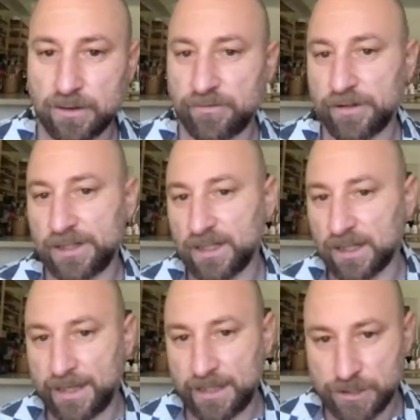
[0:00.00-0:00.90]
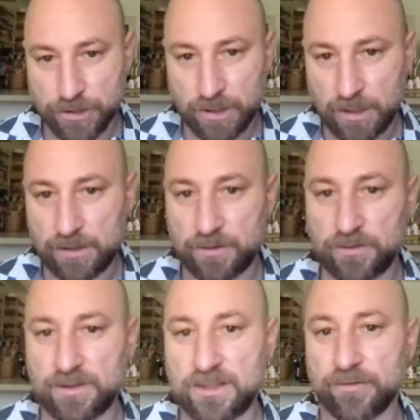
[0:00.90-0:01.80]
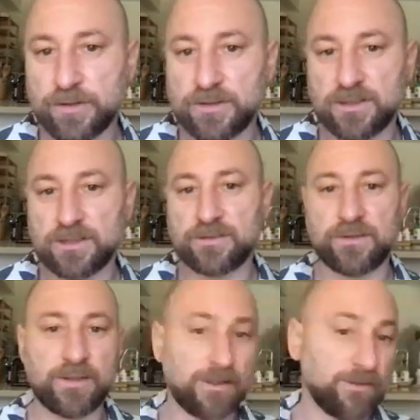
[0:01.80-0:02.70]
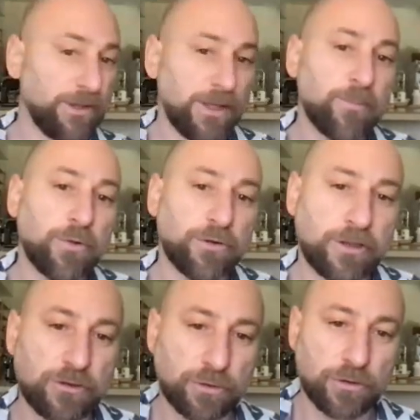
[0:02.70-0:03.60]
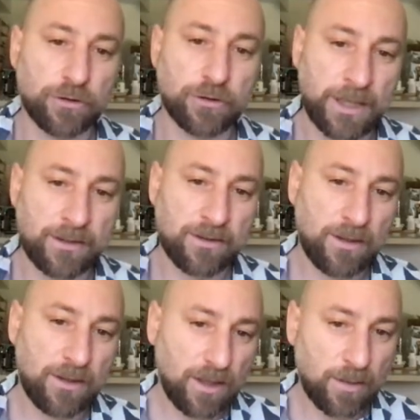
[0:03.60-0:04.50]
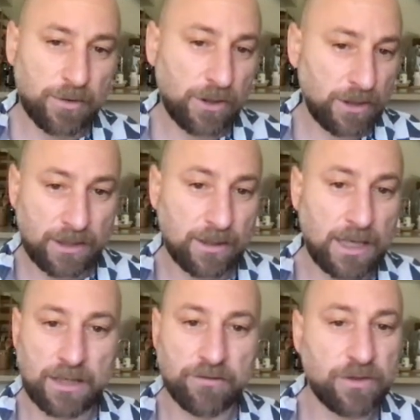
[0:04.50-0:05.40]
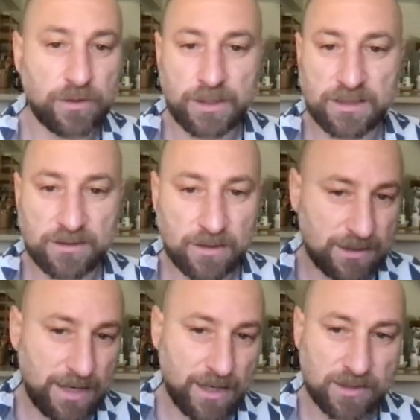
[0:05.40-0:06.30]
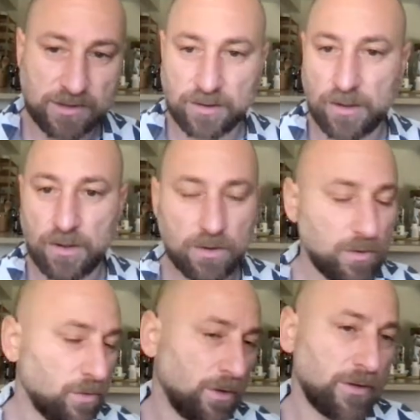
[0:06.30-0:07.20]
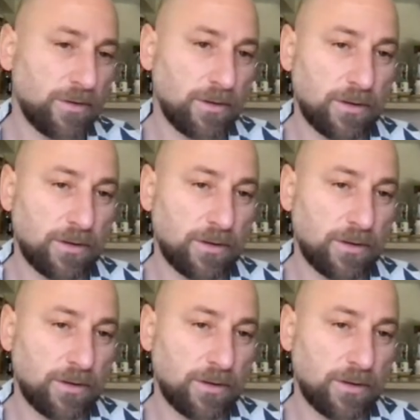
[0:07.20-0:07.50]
So even at a very young age, you see differences in things like impulse control and ability to kind of focus on a task,